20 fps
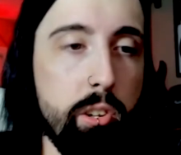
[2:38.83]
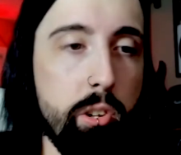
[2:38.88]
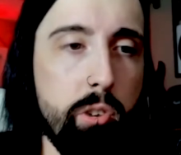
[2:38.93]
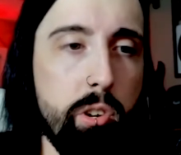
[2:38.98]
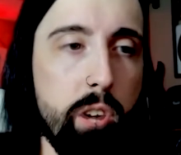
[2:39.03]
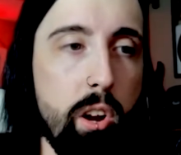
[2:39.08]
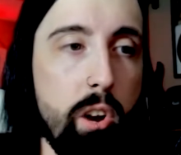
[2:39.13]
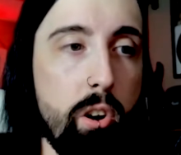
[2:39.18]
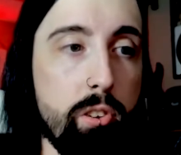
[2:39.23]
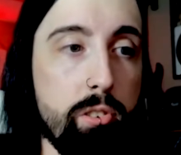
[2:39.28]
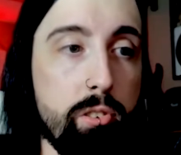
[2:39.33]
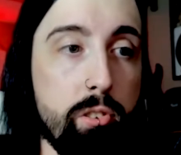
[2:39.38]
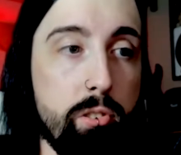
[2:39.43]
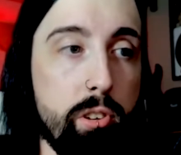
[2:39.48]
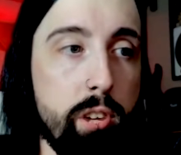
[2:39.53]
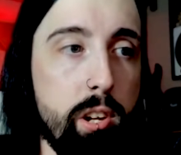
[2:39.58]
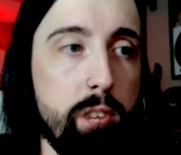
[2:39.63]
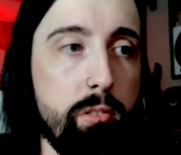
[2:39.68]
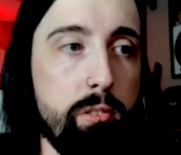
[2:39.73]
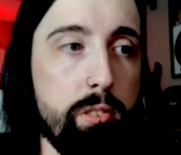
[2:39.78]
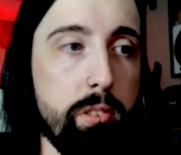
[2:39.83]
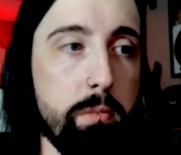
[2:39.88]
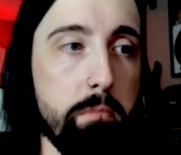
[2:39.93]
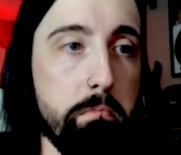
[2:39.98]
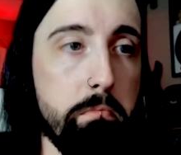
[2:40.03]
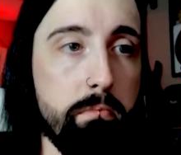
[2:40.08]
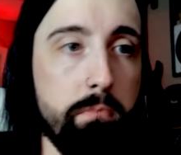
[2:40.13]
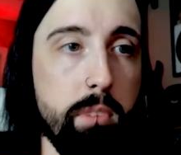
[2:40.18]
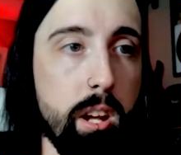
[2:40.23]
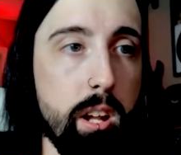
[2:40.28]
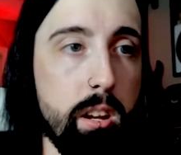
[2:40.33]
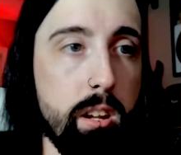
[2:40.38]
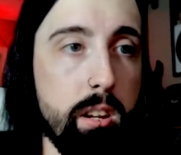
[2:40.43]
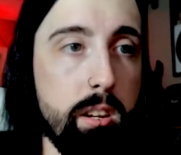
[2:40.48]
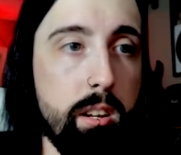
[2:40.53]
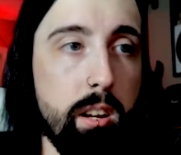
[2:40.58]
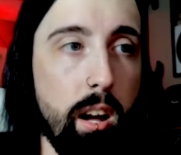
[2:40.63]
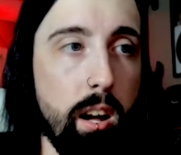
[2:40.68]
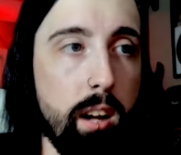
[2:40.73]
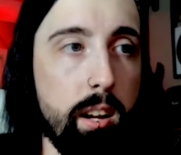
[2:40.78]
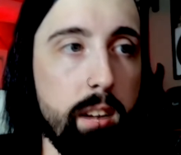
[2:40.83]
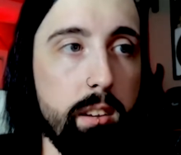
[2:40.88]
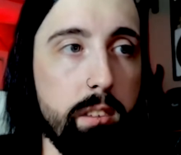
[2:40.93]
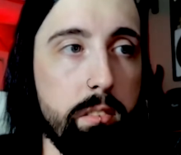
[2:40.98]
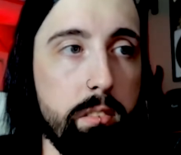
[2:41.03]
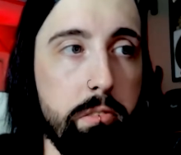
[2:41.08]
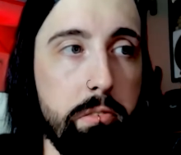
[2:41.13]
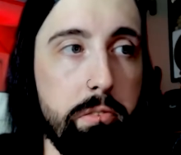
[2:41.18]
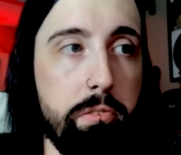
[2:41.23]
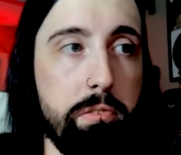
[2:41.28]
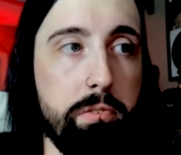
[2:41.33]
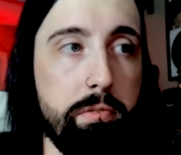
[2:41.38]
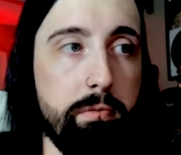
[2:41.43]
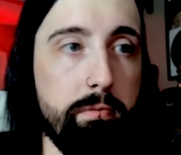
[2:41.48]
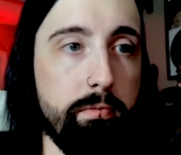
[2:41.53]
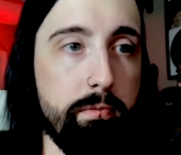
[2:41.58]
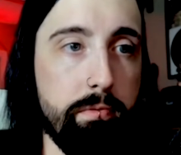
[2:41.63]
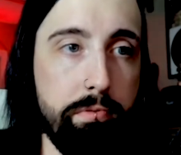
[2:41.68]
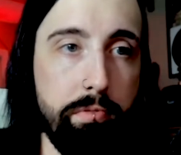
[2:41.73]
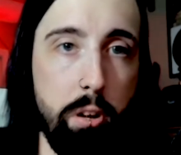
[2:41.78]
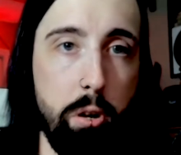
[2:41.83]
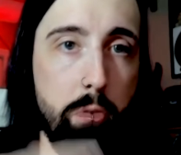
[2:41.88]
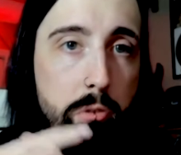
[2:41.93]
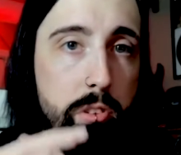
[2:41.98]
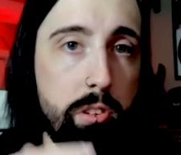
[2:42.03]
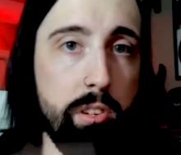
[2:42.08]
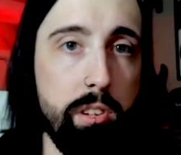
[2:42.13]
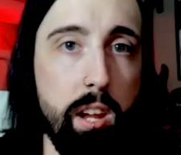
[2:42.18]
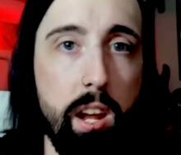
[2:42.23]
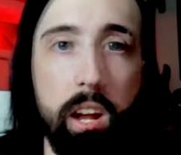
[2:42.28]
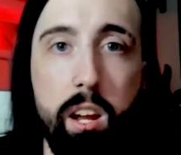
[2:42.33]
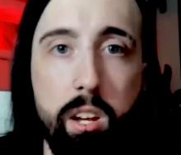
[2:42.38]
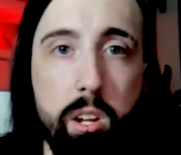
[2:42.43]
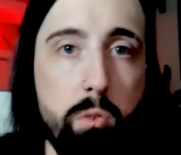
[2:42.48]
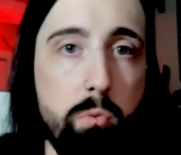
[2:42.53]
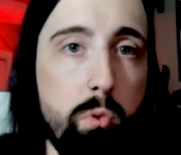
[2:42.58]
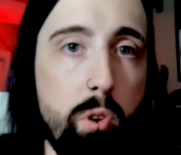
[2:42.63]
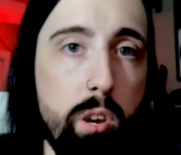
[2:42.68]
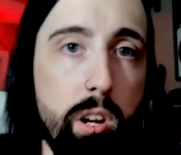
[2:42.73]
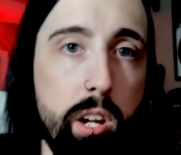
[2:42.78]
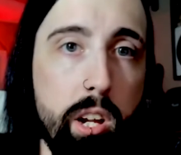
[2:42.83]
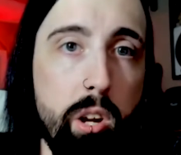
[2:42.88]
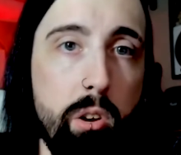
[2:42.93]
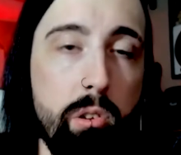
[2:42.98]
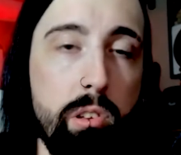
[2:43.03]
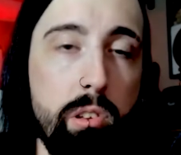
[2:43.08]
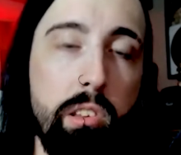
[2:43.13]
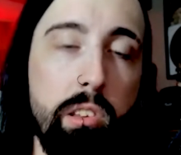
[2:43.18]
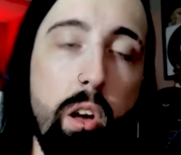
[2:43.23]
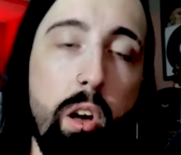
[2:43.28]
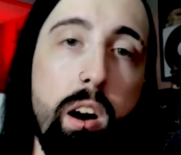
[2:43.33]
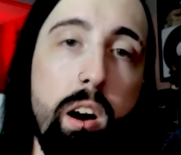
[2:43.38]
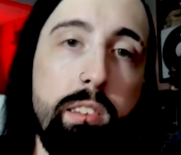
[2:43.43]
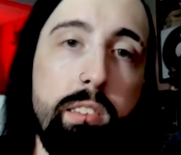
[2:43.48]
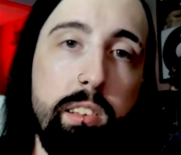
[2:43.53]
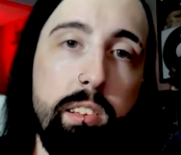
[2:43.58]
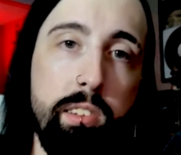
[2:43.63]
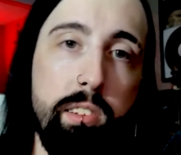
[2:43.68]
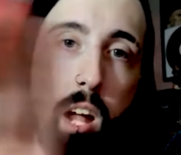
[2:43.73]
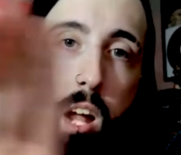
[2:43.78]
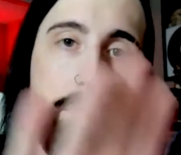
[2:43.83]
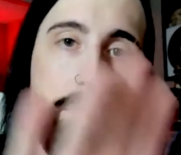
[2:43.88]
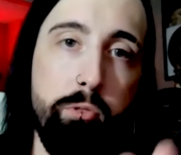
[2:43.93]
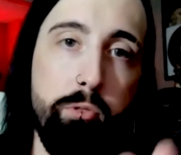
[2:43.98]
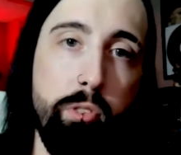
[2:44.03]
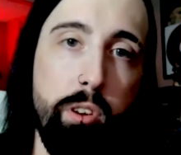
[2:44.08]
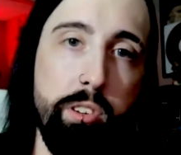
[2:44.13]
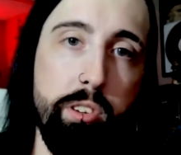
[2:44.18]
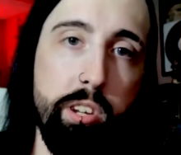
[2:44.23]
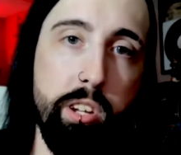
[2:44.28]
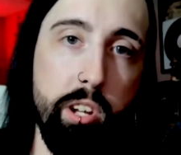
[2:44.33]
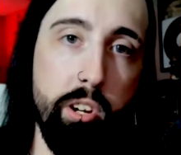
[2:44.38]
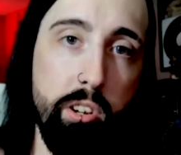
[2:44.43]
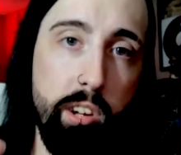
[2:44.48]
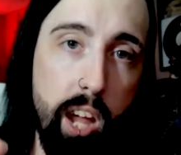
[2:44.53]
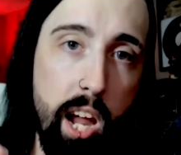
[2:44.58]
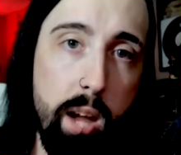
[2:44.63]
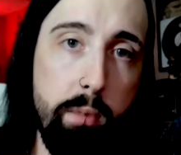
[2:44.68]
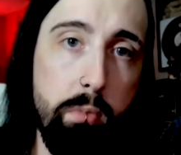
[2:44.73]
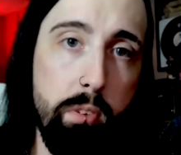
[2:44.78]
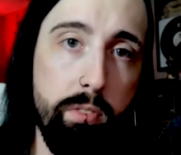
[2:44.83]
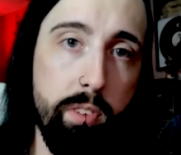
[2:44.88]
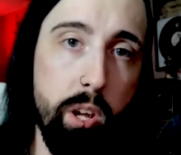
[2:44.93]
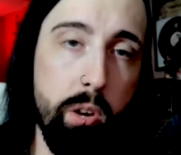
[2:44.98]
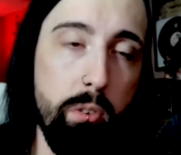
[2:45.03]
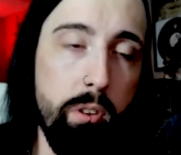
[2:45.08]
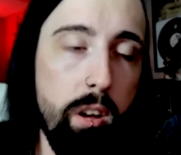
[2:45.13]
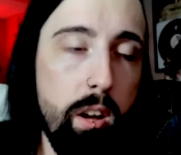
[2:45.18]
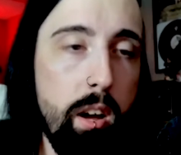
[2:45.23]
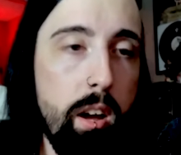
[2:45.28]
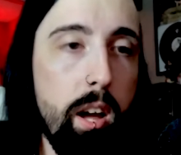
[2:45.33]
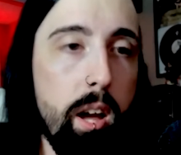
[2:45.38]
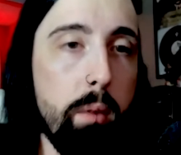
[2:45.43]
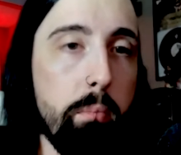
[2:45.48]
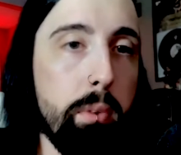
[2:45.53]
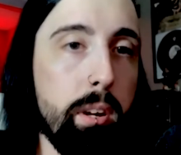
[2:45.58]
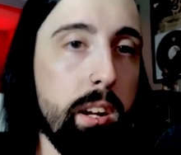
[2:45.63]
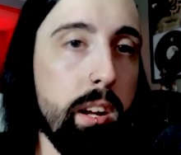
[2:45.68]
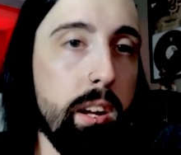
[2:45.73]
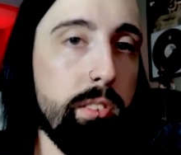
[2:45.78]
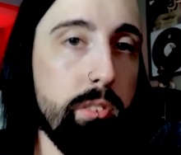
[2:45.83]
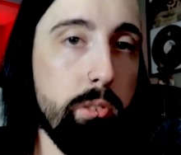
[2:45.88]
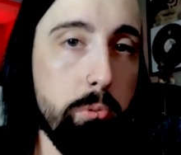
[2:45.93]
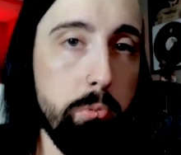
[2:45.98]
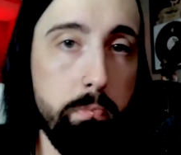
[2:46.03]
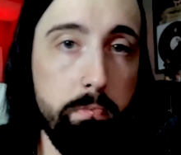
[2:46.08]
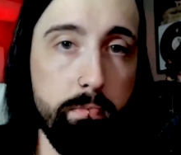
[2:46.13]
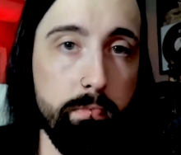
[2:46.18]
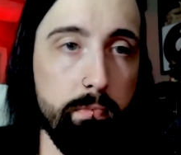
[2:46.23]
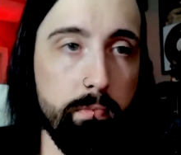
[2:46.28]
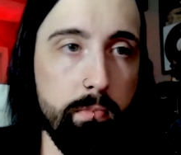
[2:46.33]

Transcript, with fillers: You can also use any kind of phone stand you want to use, as long as it's not obstructing your camera view, because you